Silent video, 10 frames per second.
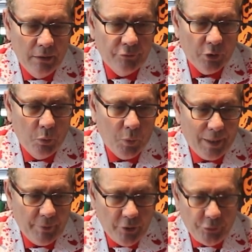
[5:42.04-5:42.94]
So what
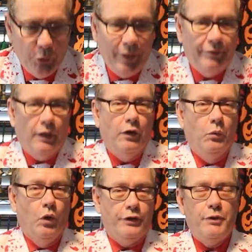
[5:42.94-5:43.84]
I'm going to do is I'm going
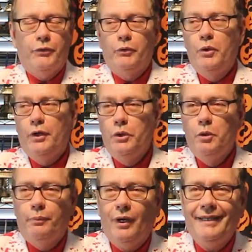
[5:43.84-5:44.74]
to walk you through the
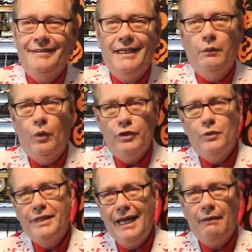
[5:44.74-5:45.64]
new pricing, what
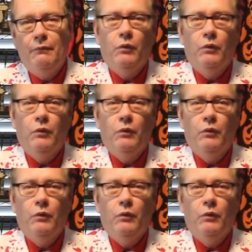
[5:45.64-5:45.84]
you get,